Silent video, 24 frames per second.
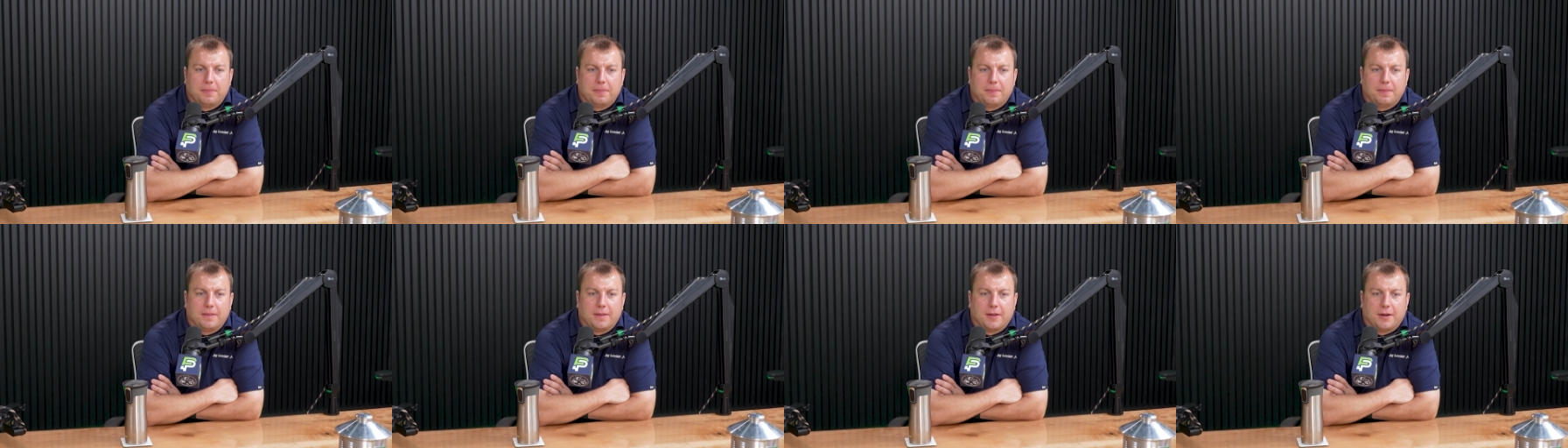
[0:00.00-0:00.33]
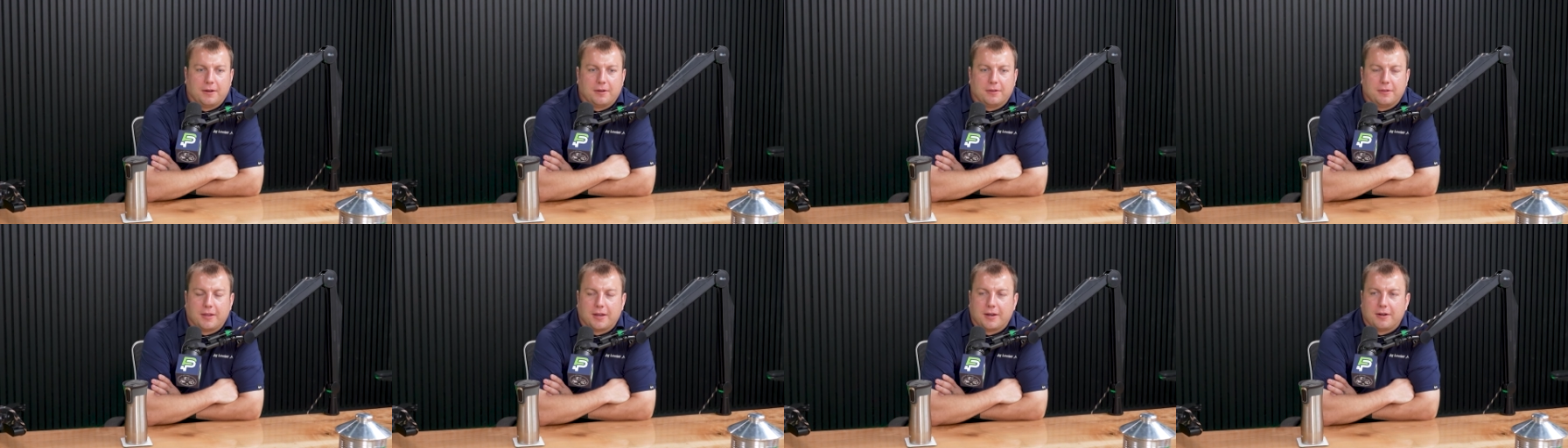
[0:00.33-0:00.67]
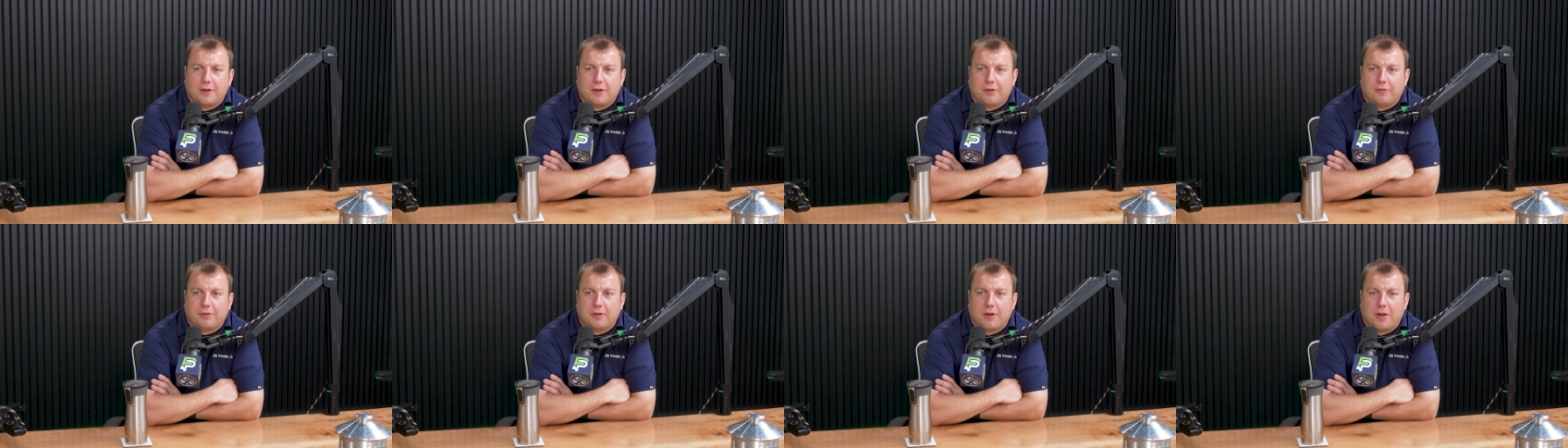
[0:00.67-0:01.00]
They
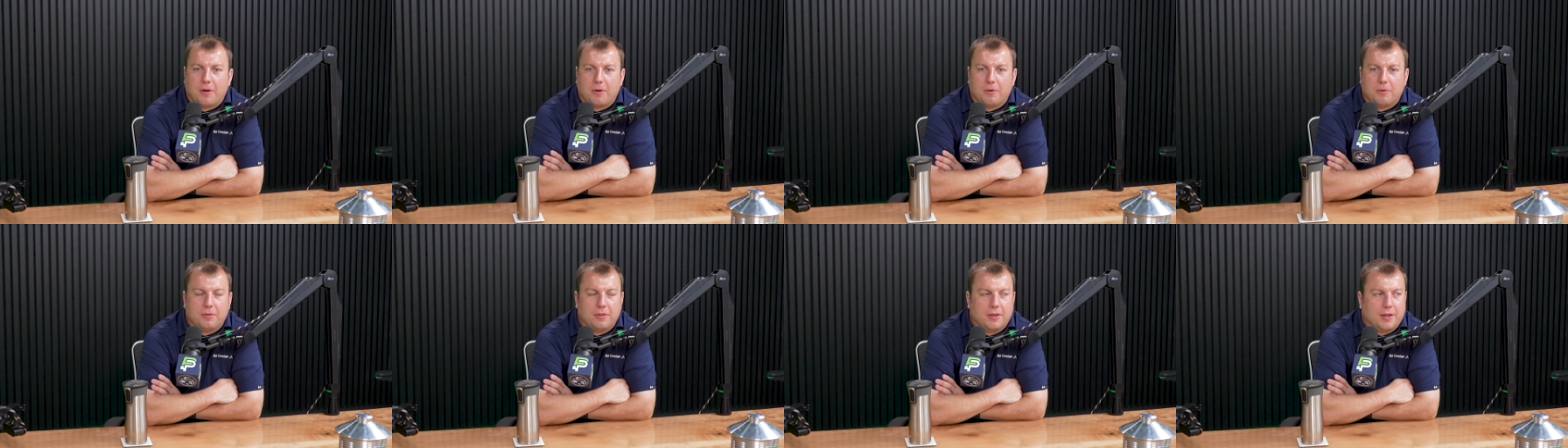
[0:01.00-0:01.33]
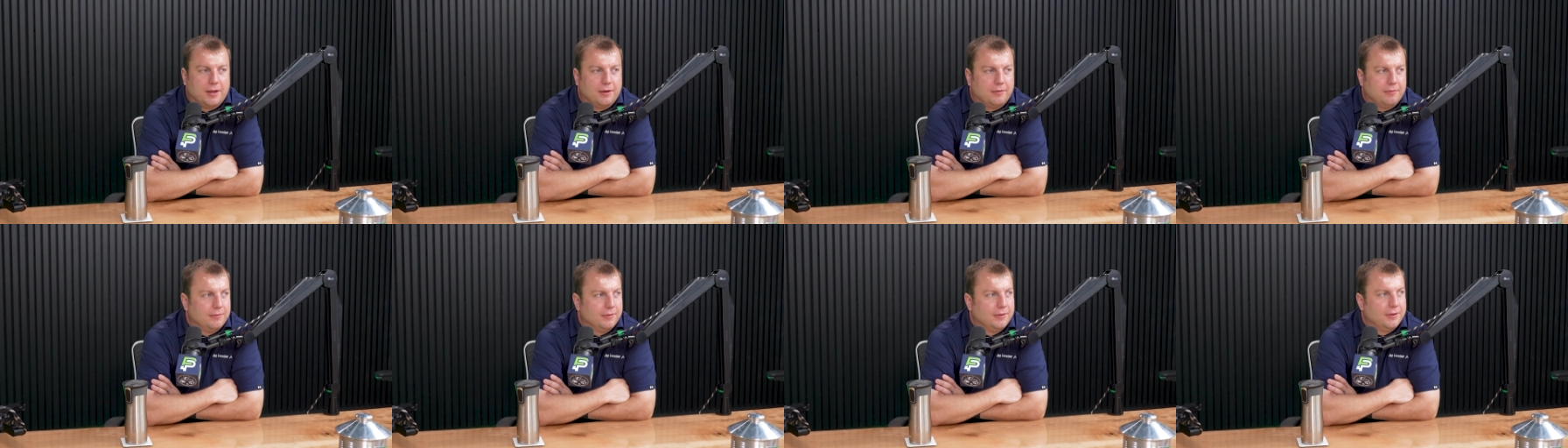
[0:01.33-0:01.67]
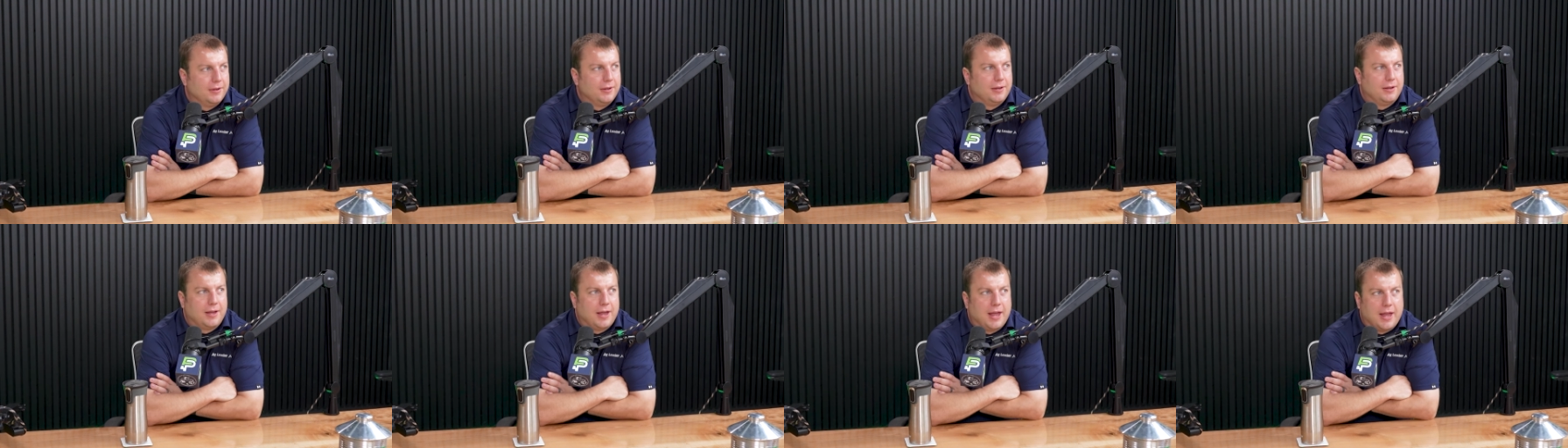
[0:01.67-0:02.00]
just know that,
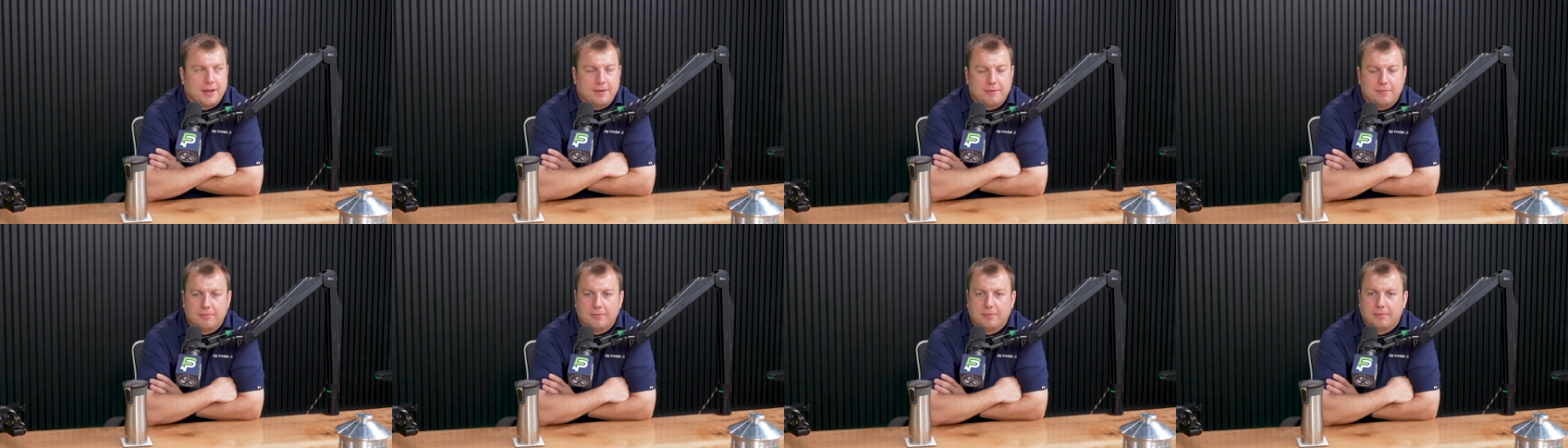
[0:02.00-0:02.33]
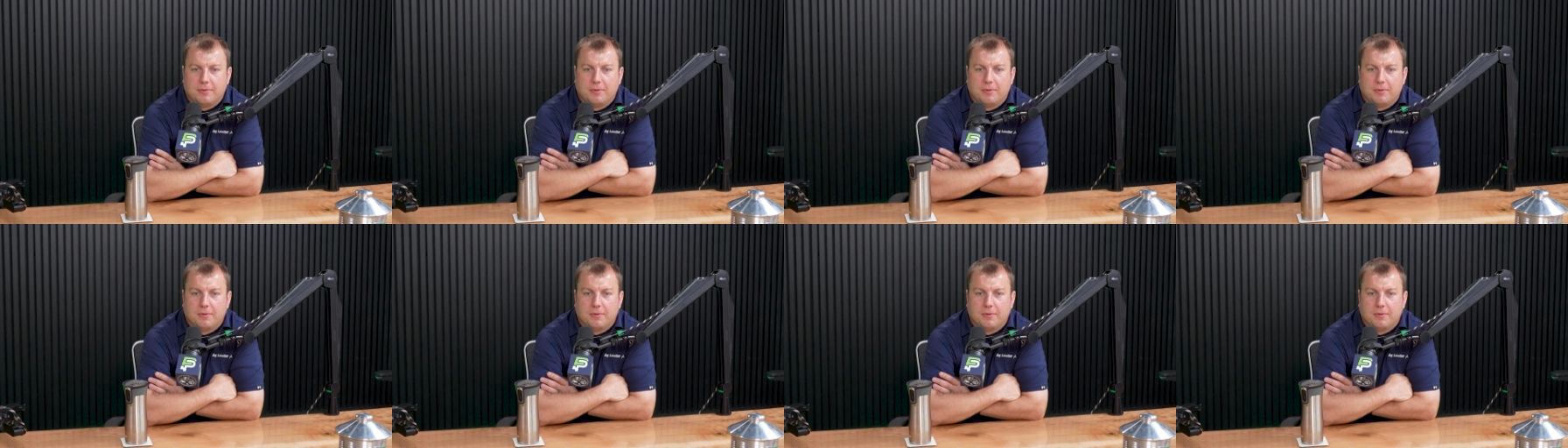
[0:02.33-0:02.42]
hey,